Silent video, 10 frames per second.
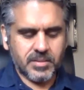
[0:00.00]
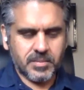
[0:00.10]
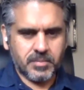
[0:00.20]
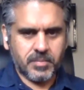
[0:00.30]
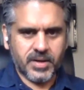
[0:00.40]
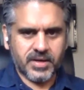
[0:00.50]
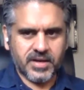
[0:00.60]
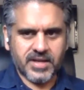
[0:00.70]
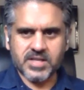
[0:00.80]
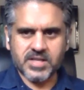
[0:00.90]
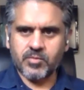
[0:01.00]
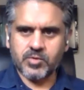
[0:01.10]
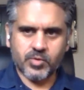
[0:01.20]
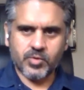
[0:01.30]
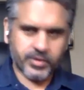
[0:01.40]
But as I was
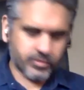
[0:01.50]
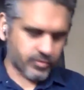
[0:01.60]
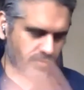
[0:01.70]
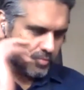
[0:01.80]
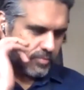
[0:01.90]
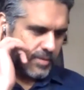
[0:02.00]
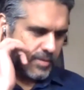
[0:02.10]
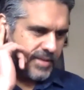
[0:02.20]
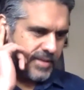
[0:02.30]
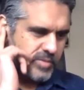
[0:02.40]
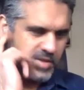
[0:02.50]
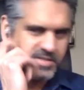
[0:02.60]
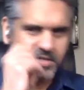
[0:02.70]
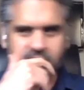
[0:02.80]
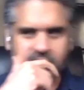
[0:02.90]
going through my
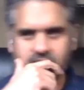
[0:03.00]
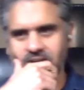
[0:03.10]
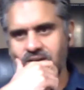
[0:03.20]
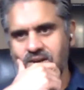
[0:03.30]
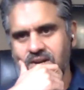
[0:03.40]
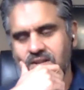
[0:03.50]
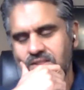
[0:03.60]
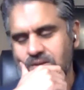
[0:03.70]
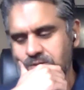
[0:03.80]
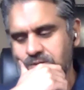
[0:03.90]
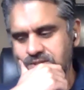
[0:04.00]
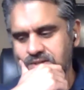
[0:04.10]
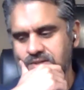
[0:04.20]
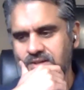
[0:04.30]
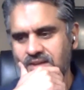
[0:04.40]
presentation earlier, there was
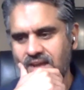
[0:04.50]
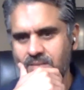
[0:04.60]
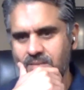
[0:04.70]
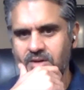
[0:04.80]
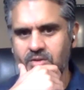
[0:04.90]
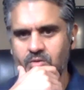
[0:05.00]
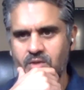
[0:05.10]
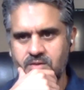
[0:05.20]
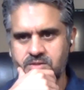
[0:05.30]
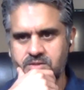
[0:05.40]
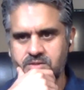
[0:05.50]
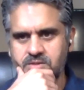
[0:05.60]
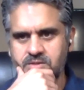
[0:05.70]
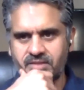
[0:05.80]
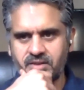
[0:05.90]
a time in
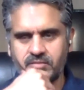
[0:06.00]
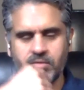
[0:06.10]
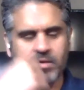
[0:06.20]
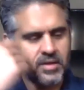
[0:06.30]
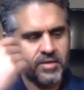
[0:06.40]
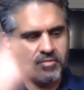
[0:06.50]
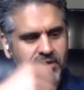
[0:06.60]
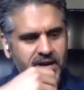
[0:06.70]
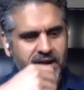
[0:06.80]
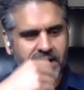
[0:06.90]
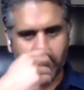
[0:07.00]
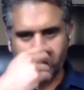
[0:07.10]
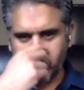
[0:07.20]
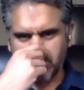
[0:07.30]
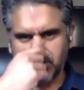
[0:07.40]
2011 where I had a
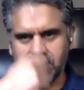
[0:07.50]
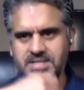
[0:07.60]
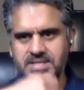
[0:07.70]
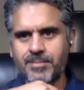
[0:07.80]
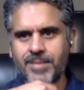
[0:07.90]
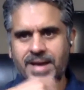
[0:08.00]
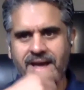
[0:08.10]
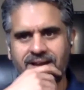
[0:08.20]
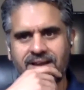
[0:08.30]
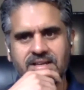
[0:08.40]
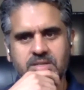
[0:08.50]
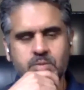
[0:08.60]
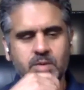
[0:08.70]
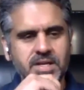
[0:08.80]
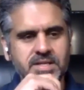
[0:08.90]
personal setback as
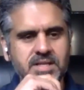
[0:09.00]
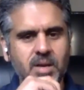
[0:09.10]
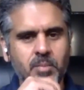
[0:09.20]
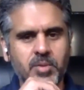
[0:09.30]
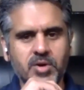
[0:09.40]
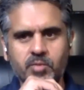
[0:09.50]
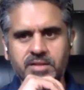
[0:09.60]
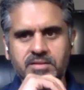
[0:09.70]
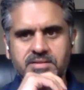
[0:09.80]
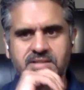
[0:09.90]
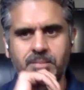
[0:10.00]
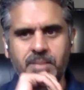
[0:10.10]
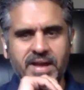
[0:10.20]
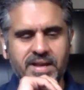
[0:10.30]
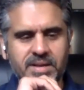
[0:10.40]
well as coupled with
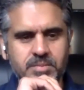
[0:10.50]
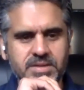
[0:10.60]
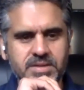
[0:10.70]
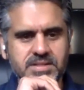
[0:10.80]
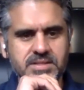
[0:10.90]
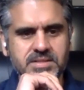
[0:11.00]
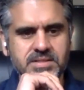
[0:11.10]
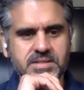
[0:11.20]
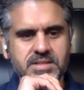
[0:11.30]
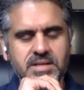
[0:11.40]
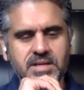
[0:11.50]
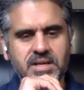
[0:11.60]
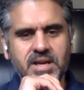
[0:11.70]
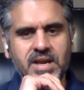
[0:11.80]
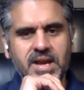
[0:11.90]
setback in business.
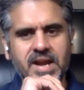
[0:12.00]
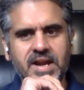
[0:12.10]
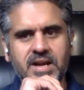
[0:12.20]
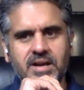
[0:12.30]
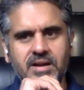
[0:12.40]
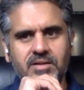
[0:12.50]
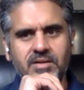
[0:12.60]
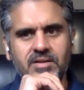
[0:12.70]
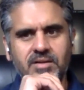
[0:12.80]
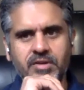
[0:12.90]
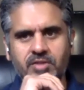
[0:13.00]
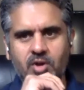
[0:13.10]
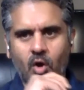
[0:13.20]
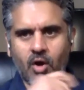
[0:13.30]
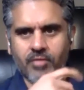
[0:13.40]
And we were
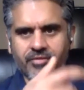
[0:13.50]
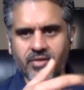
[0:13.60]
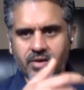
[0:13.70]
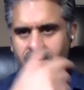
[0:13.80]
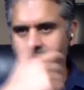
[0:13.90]
offered,